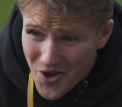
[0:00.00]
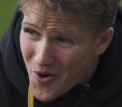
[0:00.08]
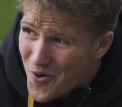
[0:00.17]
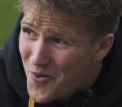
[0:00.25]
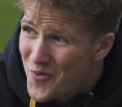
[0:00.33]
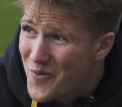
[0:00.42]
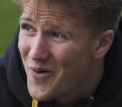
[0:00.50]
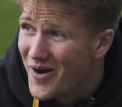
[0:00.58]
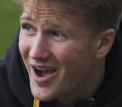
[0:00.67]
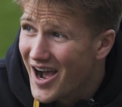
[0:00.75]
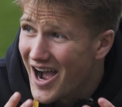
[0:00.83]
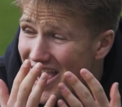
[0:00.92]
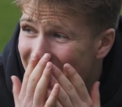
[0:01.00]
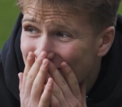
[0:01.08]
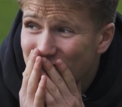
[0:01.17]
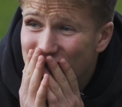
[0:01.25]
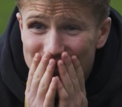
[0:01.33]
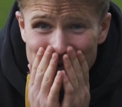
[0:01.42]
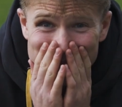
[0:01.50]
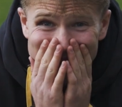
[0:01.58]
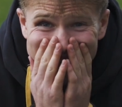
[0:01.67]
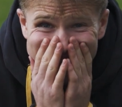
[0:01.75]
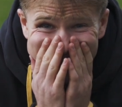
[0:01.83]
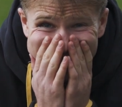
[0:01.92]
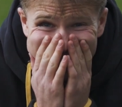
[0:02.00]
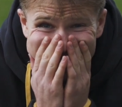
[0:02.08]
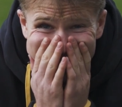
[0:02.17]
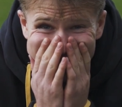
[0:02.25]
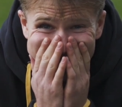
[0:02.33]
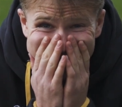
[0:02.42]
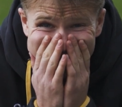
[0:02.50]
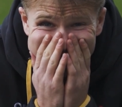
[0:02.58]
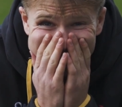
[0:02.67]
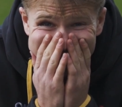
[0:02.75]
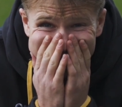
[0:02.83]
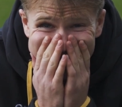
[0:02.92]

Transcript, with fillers: Is he serious? I am so bad at this game.